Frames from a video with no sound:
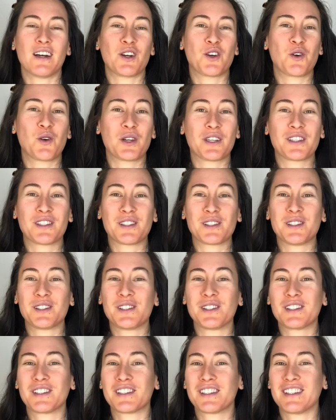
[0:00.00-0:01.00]

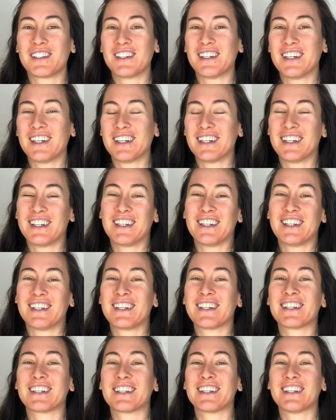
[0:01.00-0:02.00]
crystals,
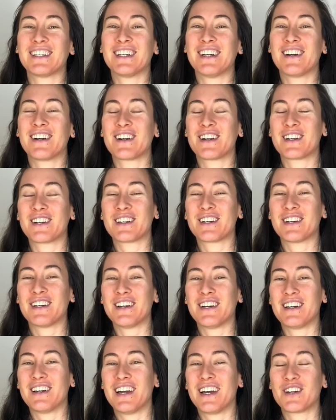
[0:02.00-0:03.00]

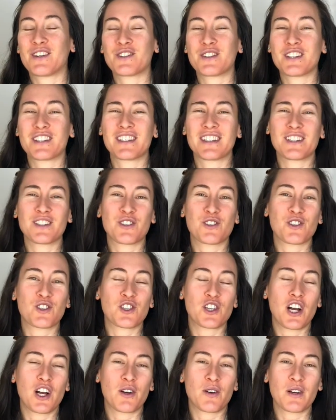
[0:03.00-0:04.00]
our energy centers,
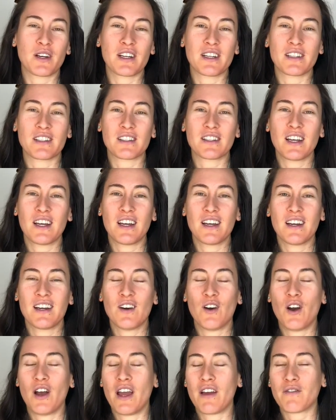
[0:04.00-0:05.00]
chakras,
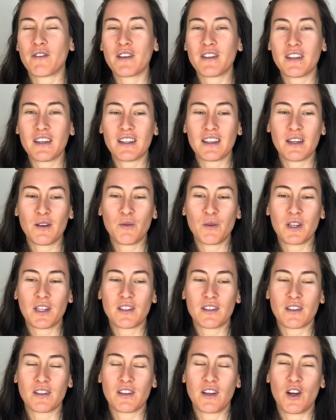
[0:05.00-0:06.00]
everything that we
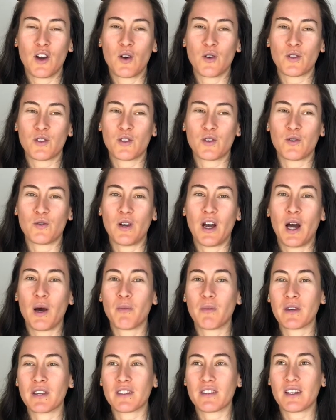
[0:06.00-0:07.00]
need to know to
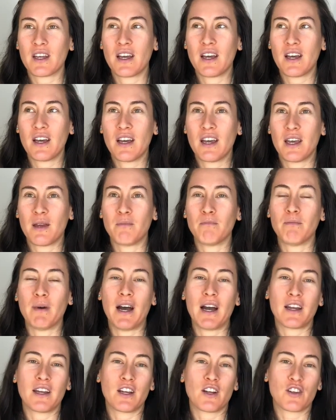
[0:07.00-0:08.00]
help us
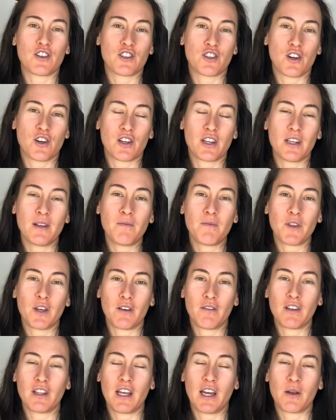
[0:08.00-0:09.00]
embody our journey
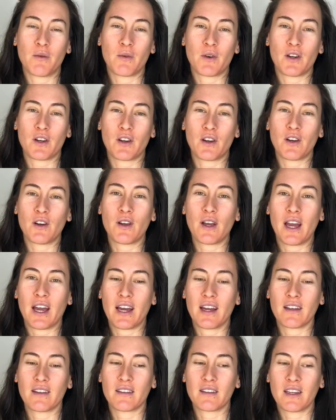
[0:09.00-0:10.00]
of a light worker
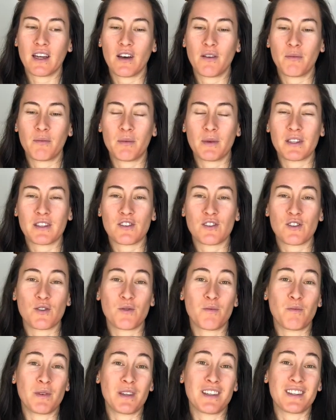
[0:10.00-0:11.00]
and help us to
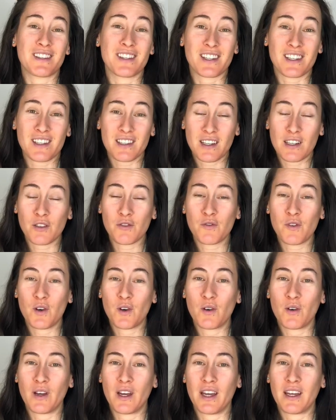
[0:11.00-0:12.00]
be
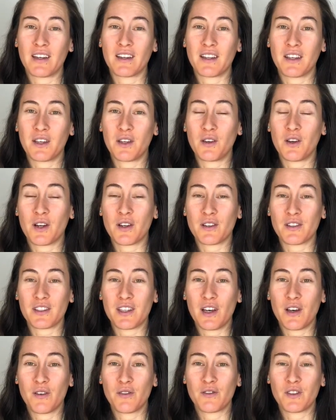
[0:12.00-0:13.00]
successful and heal
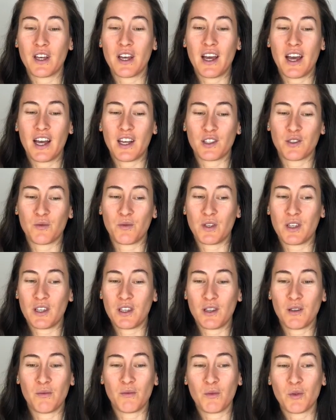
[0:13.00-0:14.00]
ourselves as
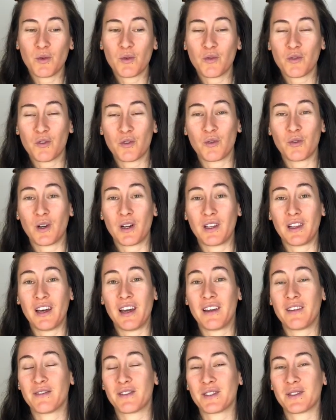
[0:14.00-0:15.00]
we move through our
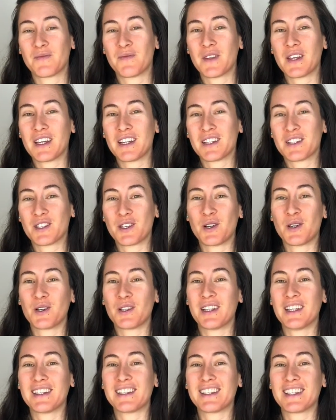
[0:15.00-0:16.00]
lives. So
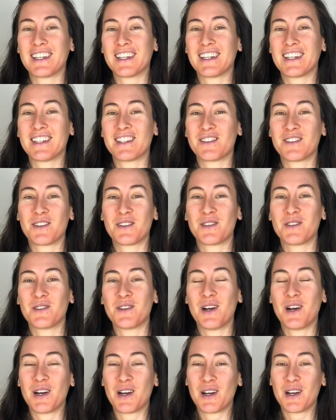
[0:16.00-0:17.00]
let's get into
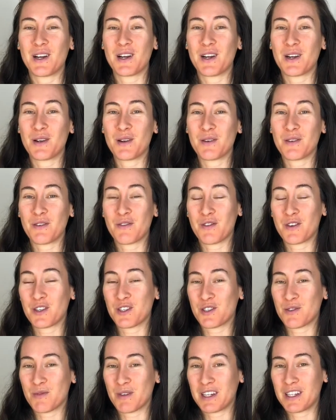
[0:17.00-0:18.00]
our
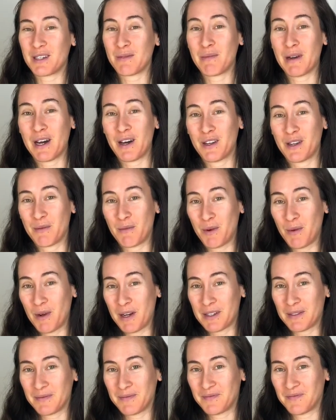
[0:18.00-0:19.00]
first reading, pile number
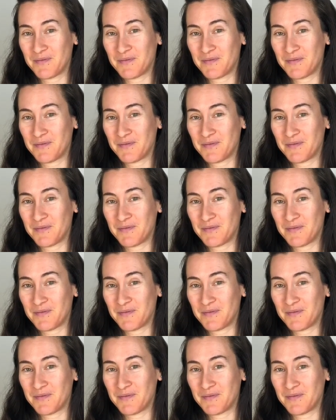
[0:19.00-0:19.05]
1.